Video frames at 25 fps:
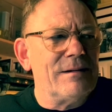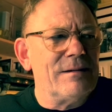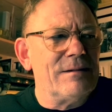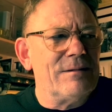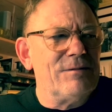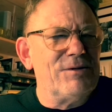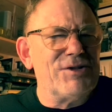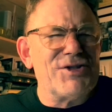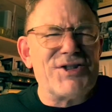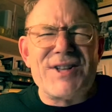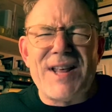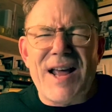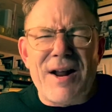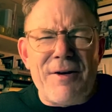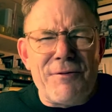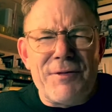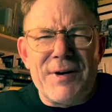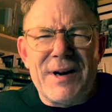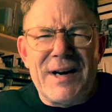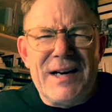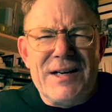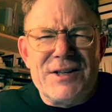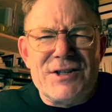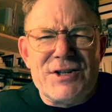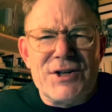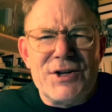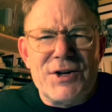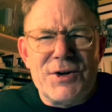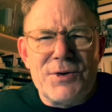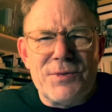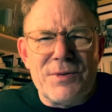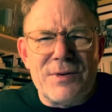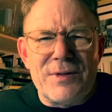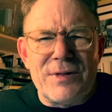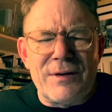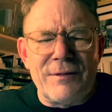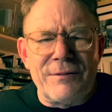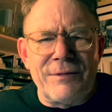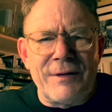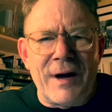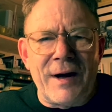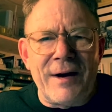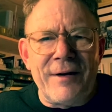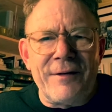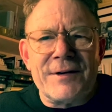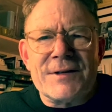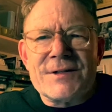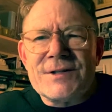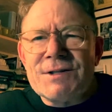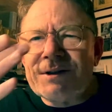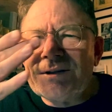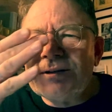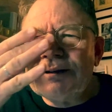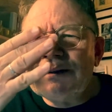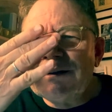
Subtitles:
was that really to do with the virus?